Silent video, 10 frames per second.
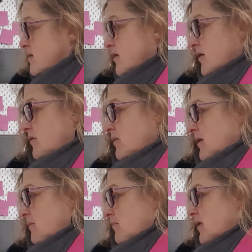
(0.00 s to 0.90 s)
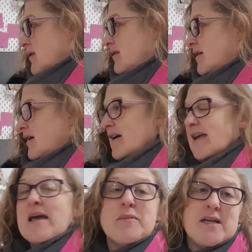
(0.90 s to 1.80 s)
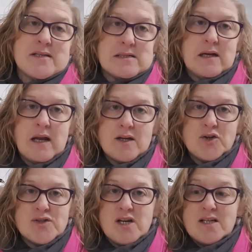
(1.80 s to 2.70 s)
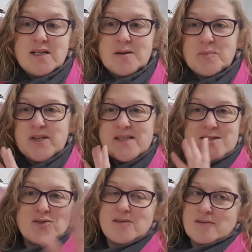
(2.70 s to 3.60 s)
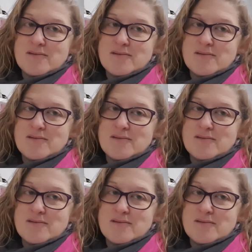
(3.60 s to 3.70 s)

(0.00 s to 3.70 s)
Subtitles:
So I came in yesterday and had a good tidy up, but it's not,